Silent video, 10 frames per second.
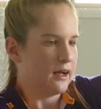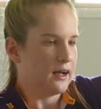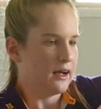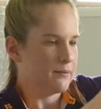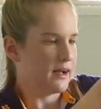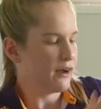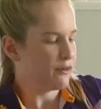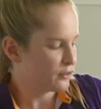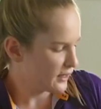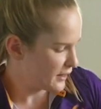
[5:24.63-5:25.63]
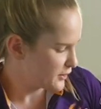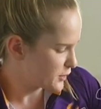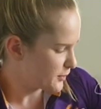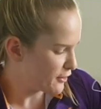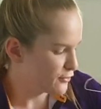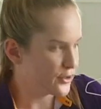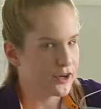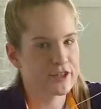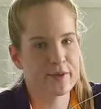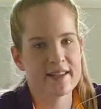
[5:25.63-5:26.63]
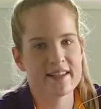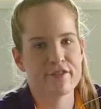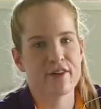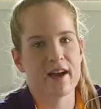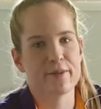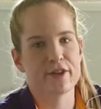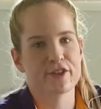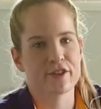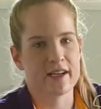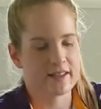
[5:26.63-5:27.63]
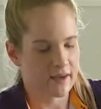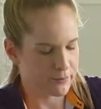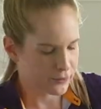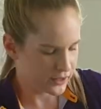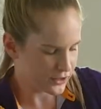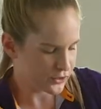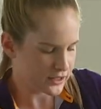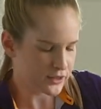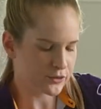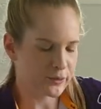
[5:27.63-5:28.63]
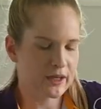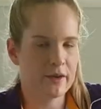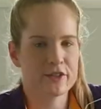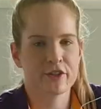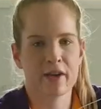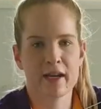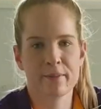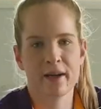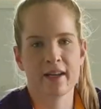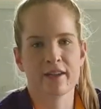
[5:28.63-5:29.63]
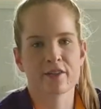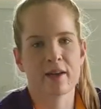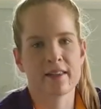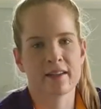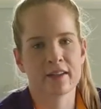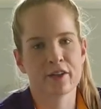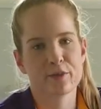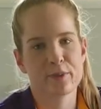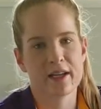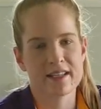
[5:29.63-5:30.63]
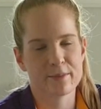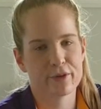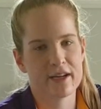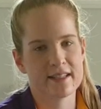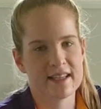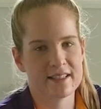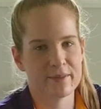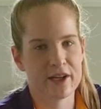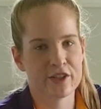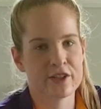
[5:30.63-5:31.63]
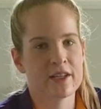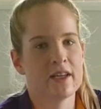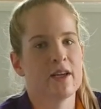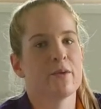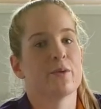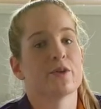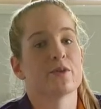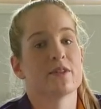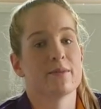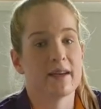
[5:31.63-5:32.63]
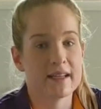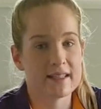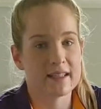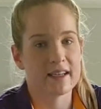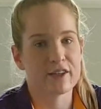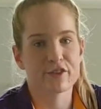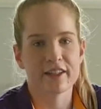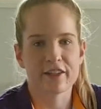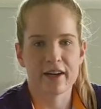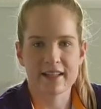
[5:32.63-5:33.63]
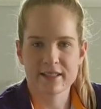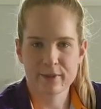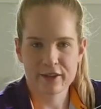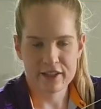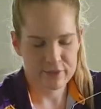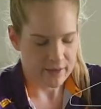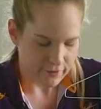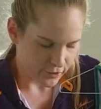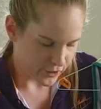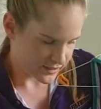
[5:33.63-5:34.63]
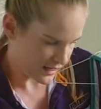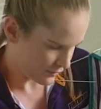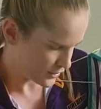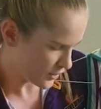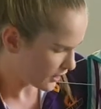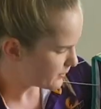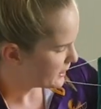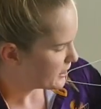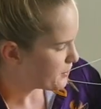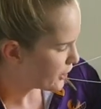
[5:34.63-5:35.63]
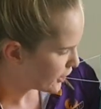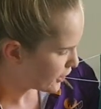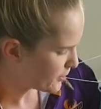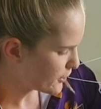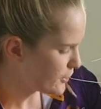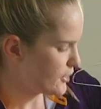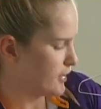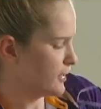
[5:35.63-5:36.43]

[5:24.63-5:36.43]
Um, after that, this is my first Queensland Firebirds dress. I'm pretty sure this is from when I was a training partner, so I think I got to play some pre-season matches, which was amazing and a really great experience. My first ever time in the purple.